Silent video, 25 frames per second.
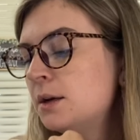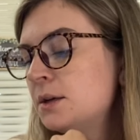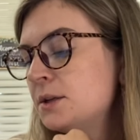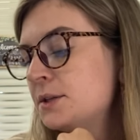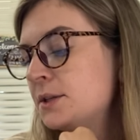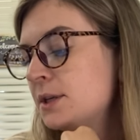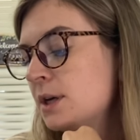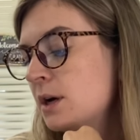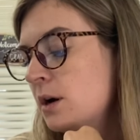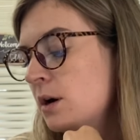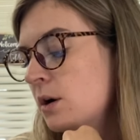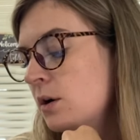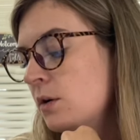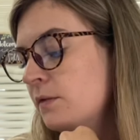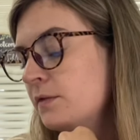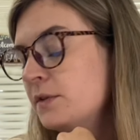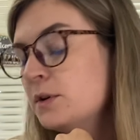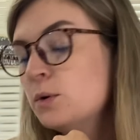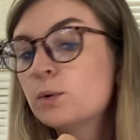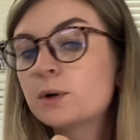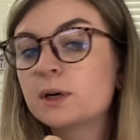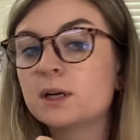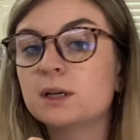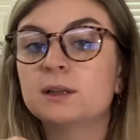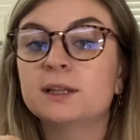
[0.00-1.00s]
So if
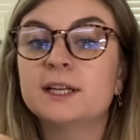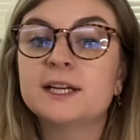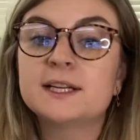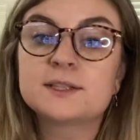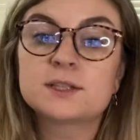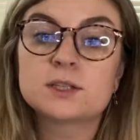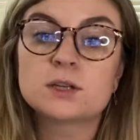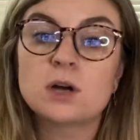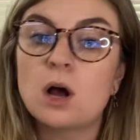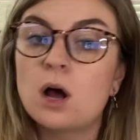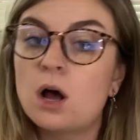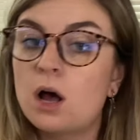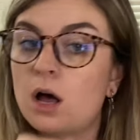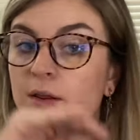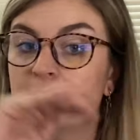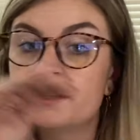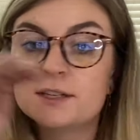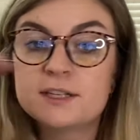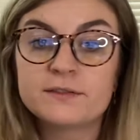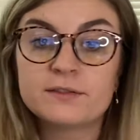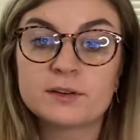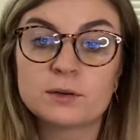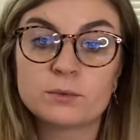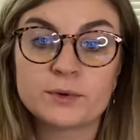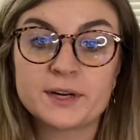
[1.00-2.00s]
you want to list all the
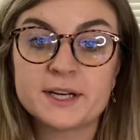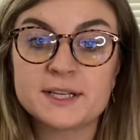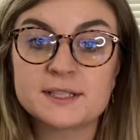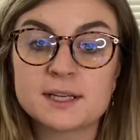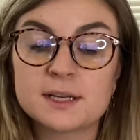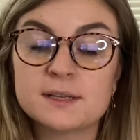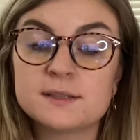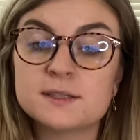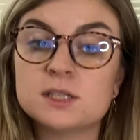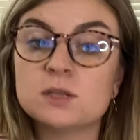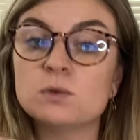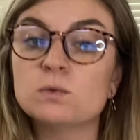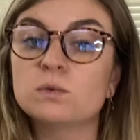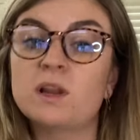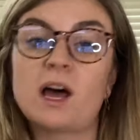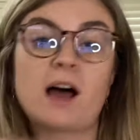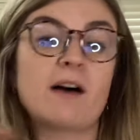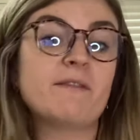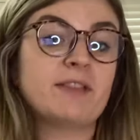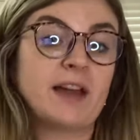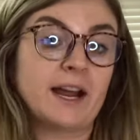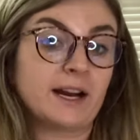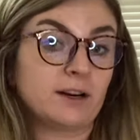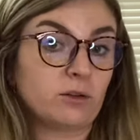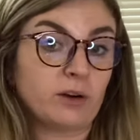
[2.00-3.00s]
different reasons you
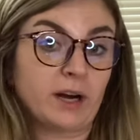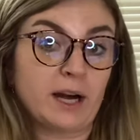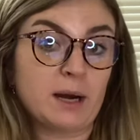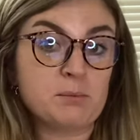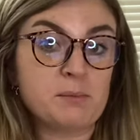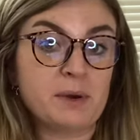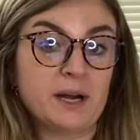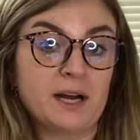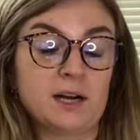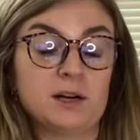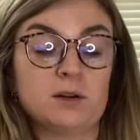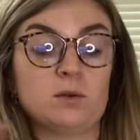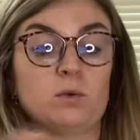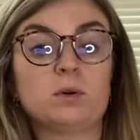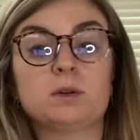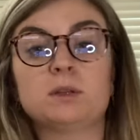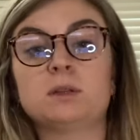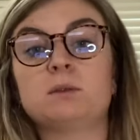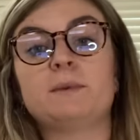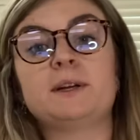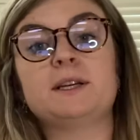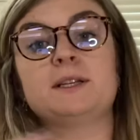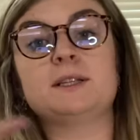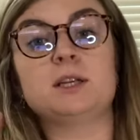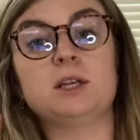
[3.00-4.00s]
love that grandparent or
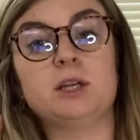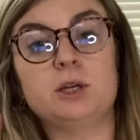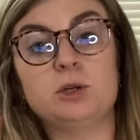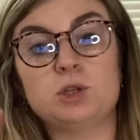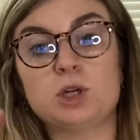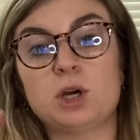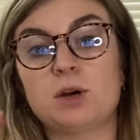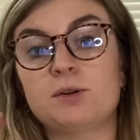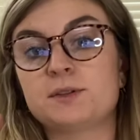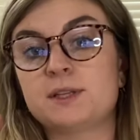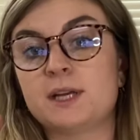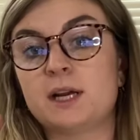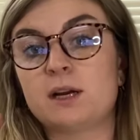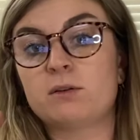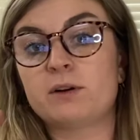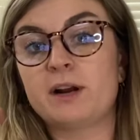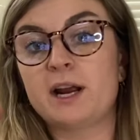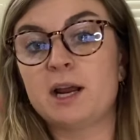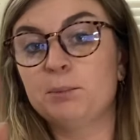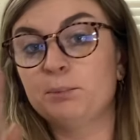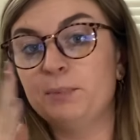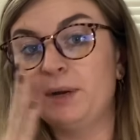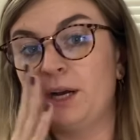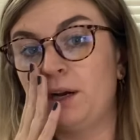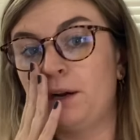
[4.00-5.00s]
the reason you chose that
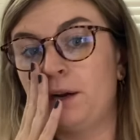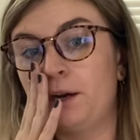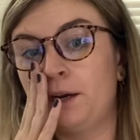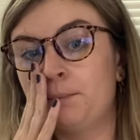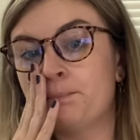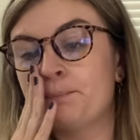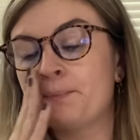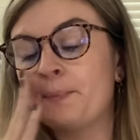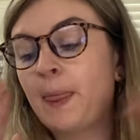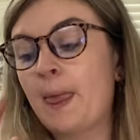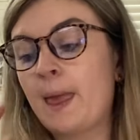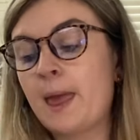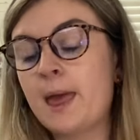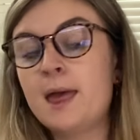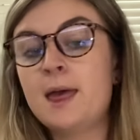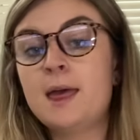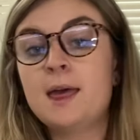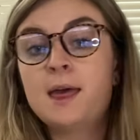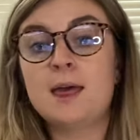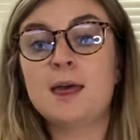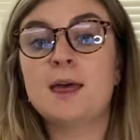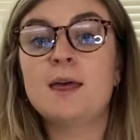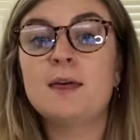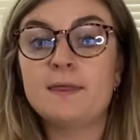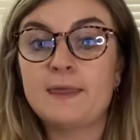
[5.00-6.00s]
grandparent,
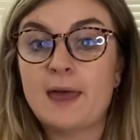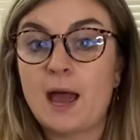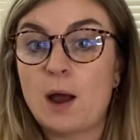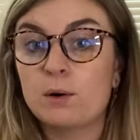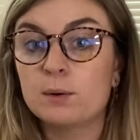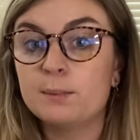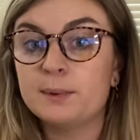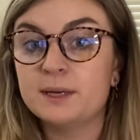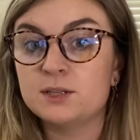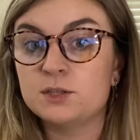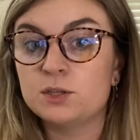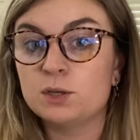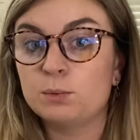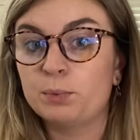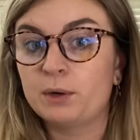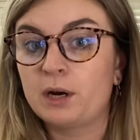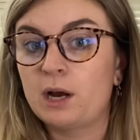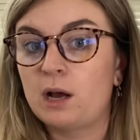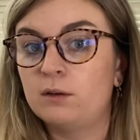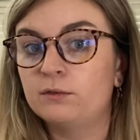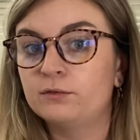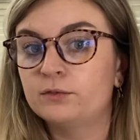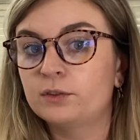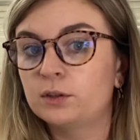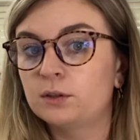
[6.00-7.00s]
that would be super
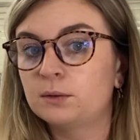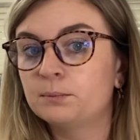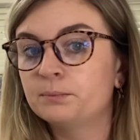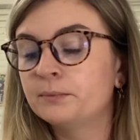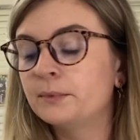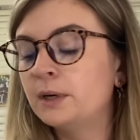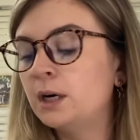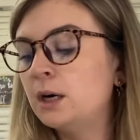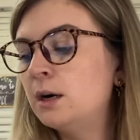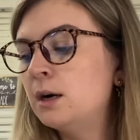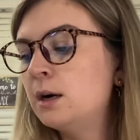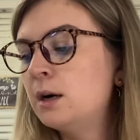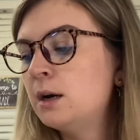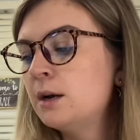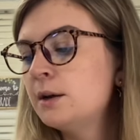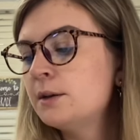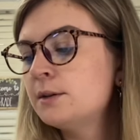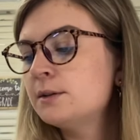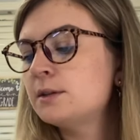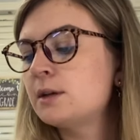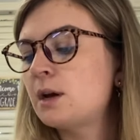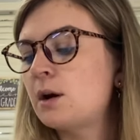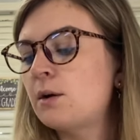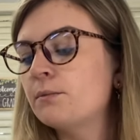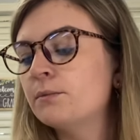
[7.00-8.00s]
helpful.
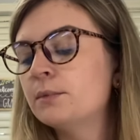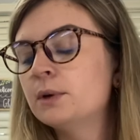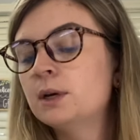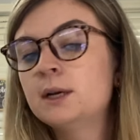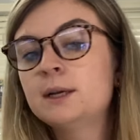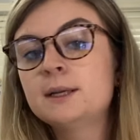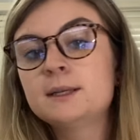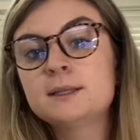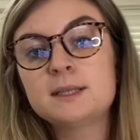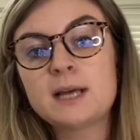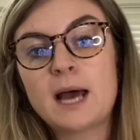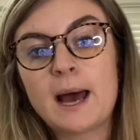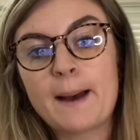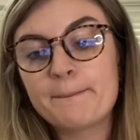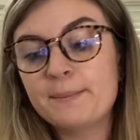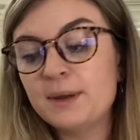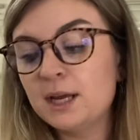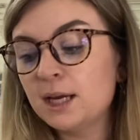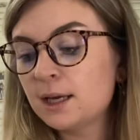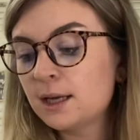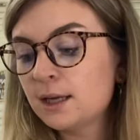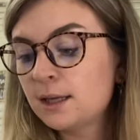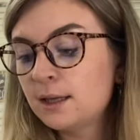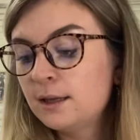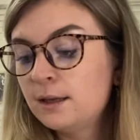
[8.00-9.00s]
So
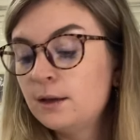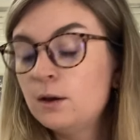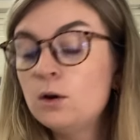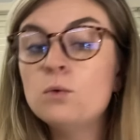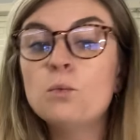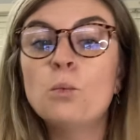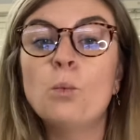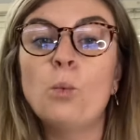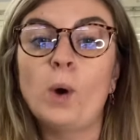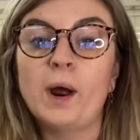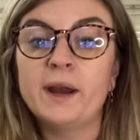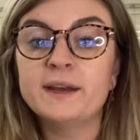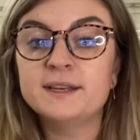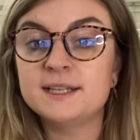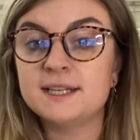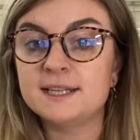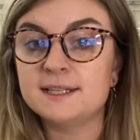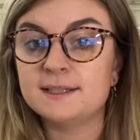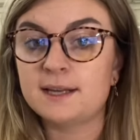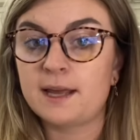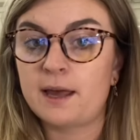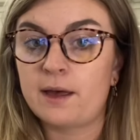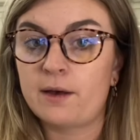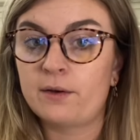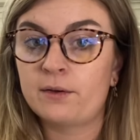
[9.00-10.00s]
topic, one
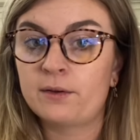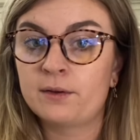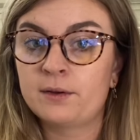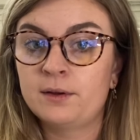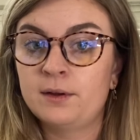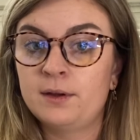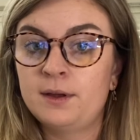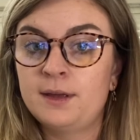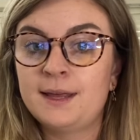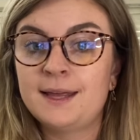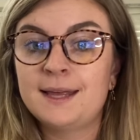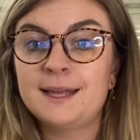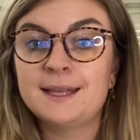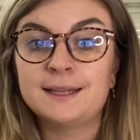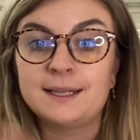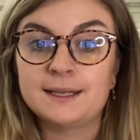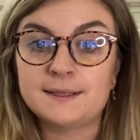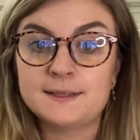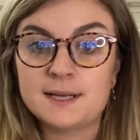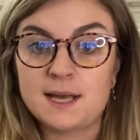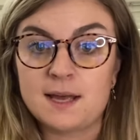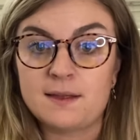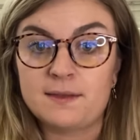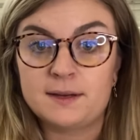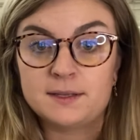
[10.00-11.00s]
detail.
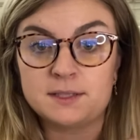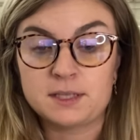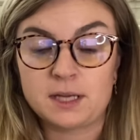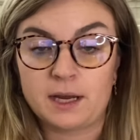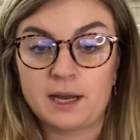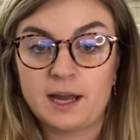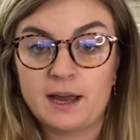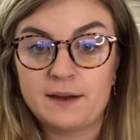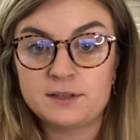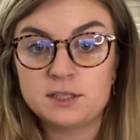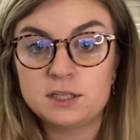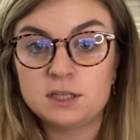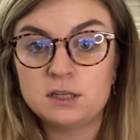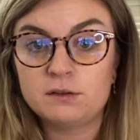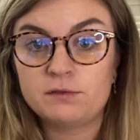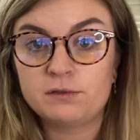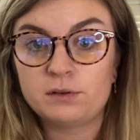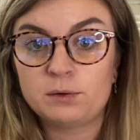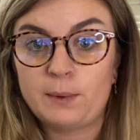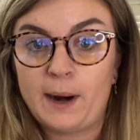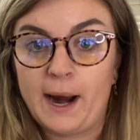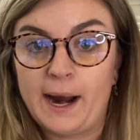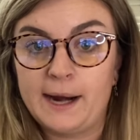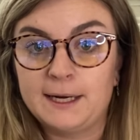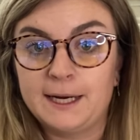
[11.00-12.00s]
That's it. That's all you have to do
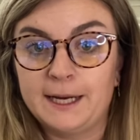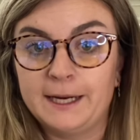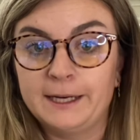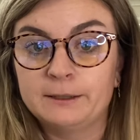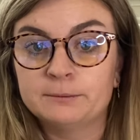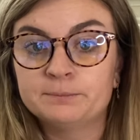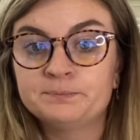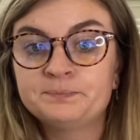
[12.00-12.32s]
for writing.